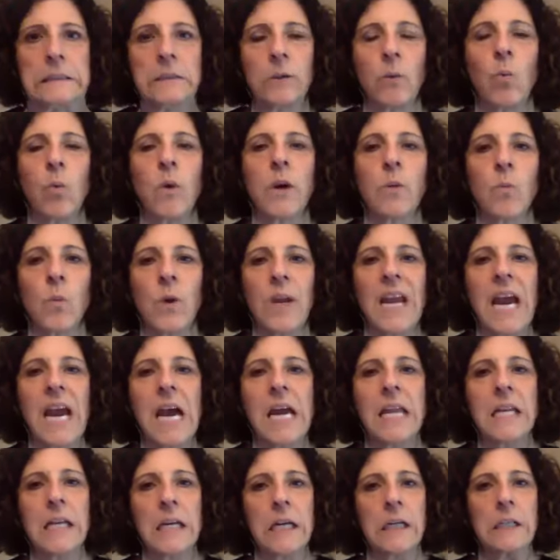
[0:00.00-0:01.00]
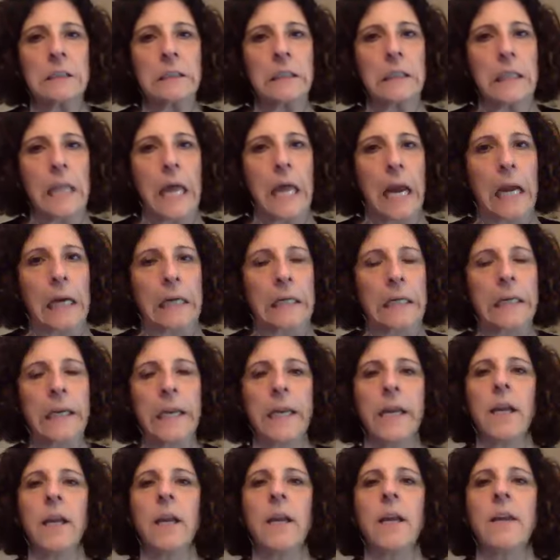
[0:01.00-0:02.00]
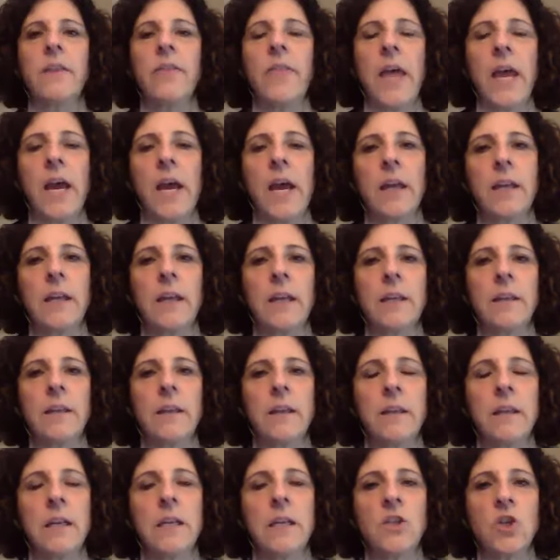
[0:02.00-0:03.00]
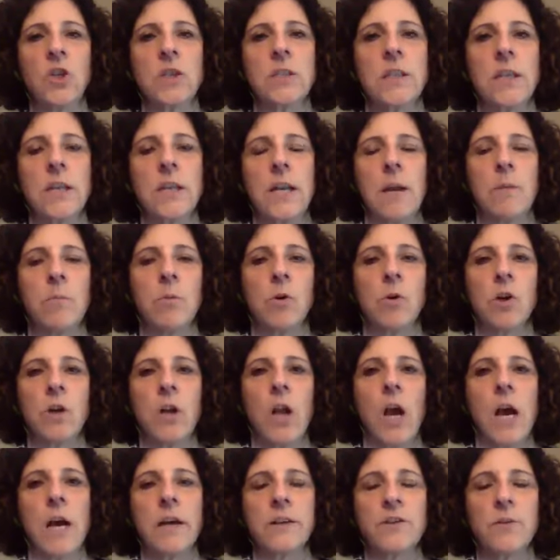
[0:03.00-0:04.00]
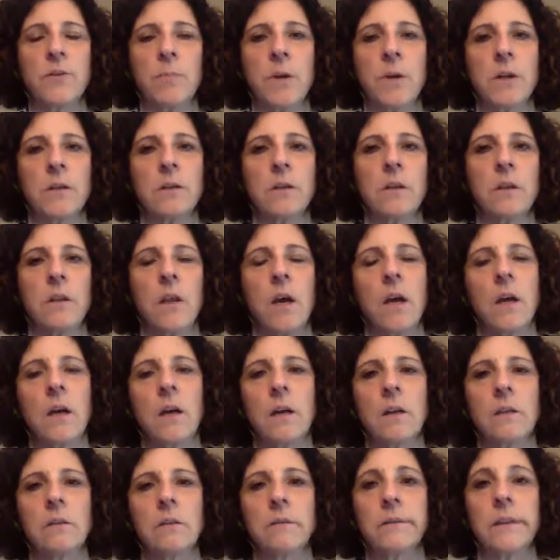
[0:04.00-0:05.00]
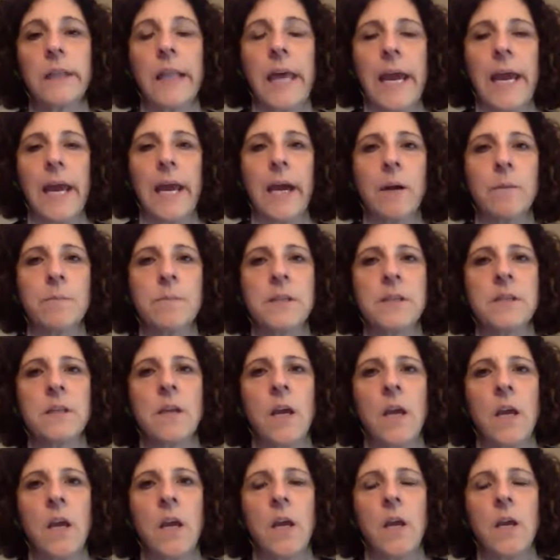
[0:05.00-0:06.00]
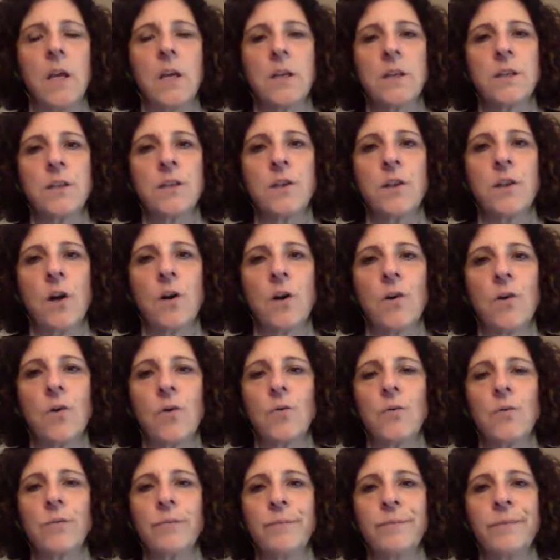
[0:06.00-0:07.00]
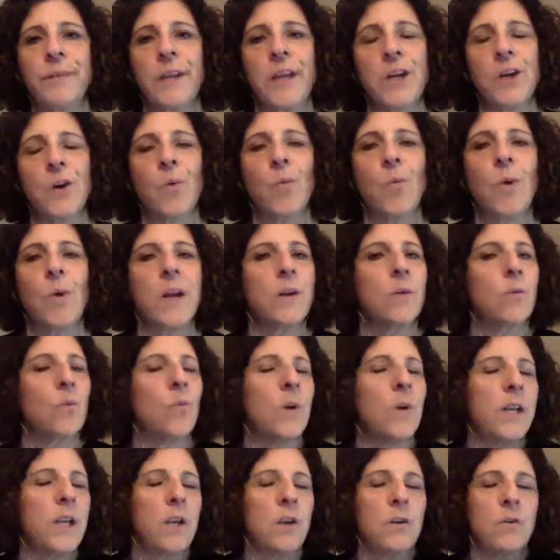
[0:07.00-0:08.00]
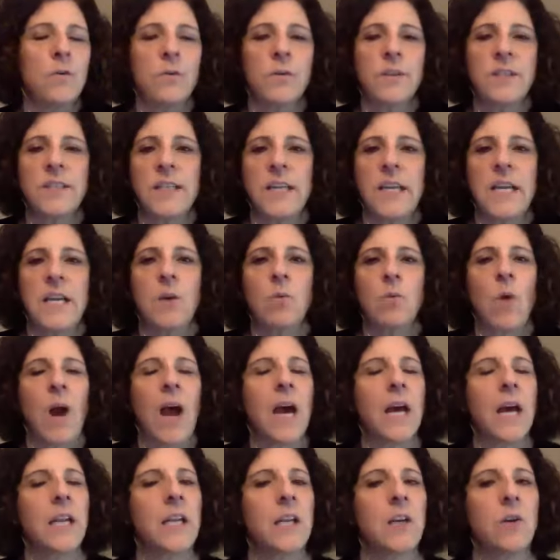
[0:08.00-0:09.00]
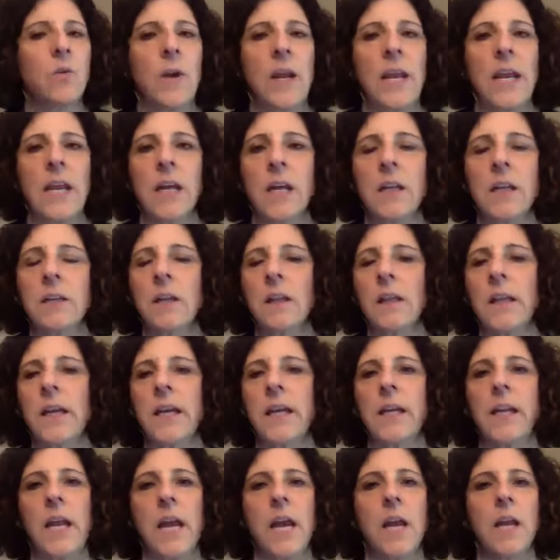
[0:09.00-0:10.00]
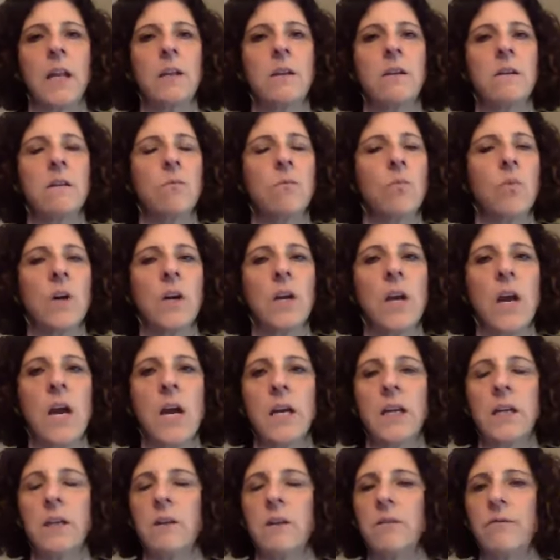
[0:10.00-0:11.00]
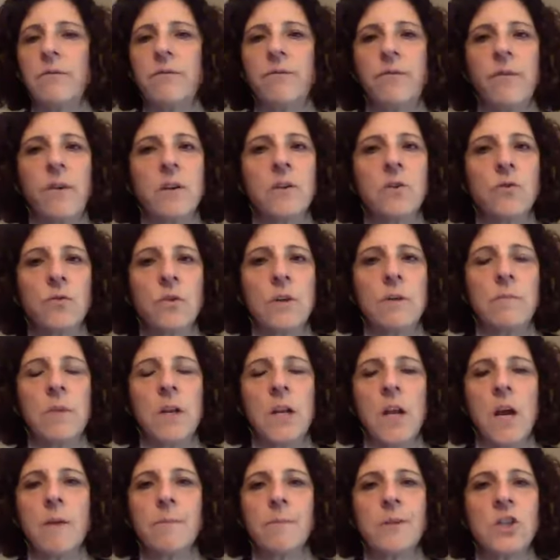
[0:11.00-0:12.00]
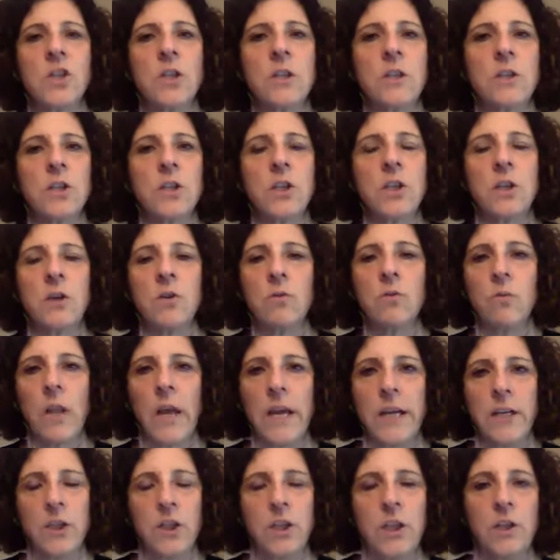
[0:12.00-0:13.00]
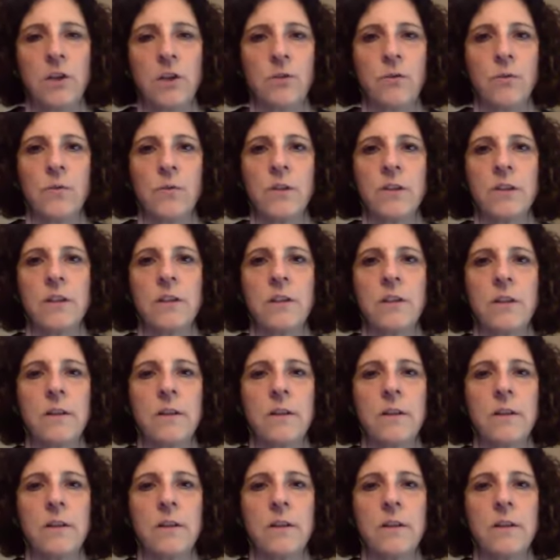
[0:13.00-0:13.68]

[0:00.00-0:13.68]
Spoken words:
we kind of are lacking in that, in just the neighborhood hospital labs. So, what do you see? How do you handle it? And what kind of treatment options do you like to use?